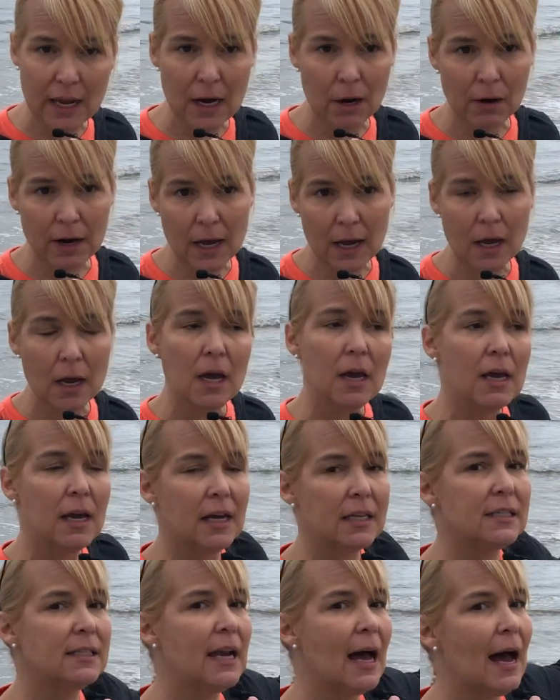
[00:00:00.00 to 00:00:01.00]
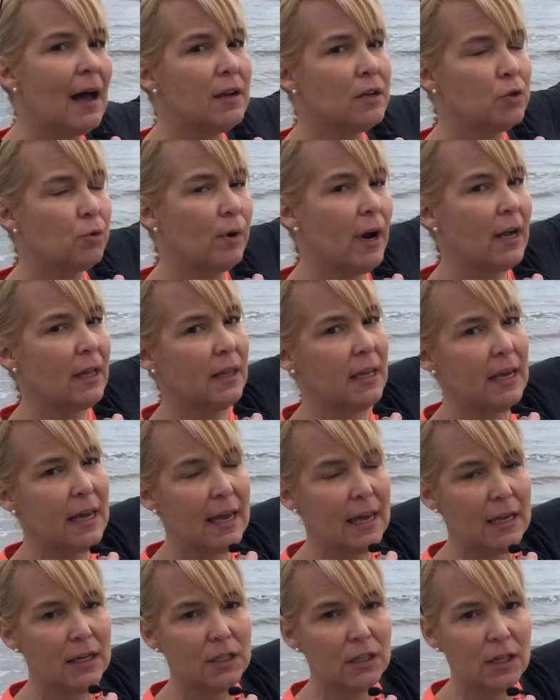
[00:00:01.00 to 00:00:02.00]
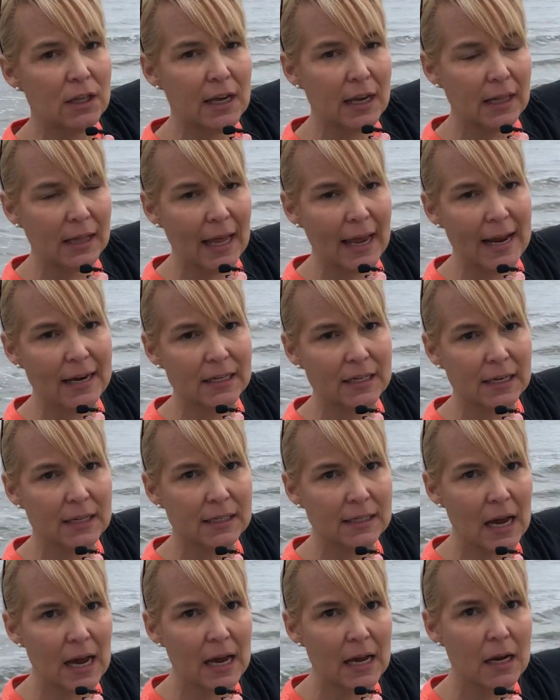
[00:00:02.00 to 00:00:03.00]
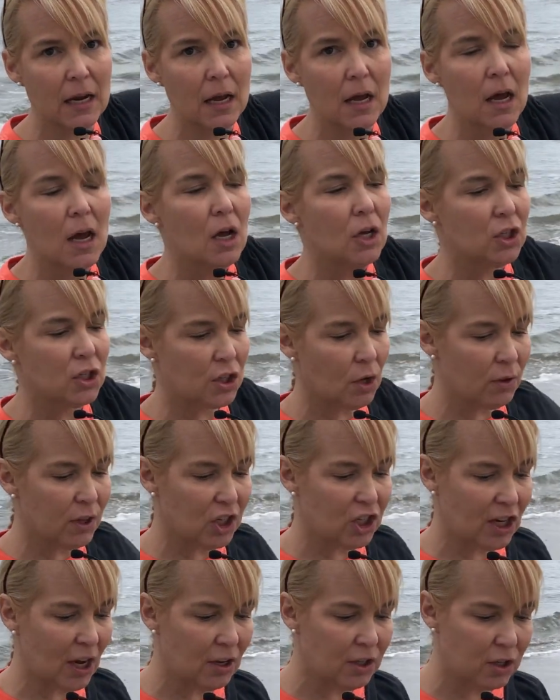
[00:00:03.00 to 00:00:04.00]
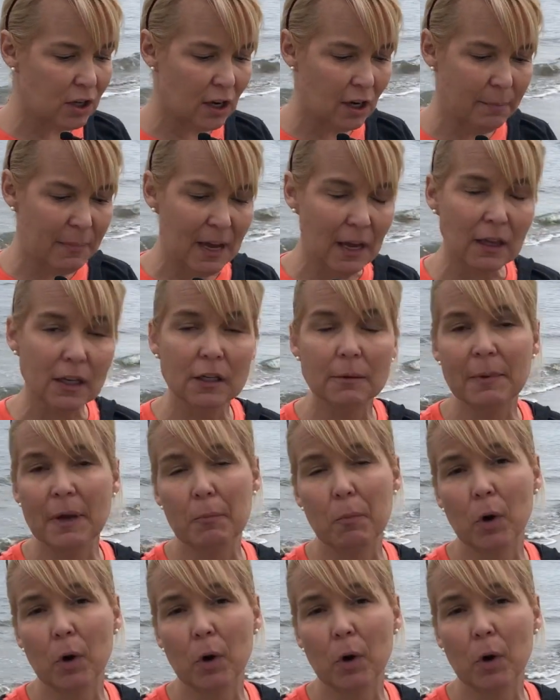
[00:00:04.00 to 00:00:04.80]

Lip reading: area. It's not directly into the Atlantic side. So the shells are going to be a little bit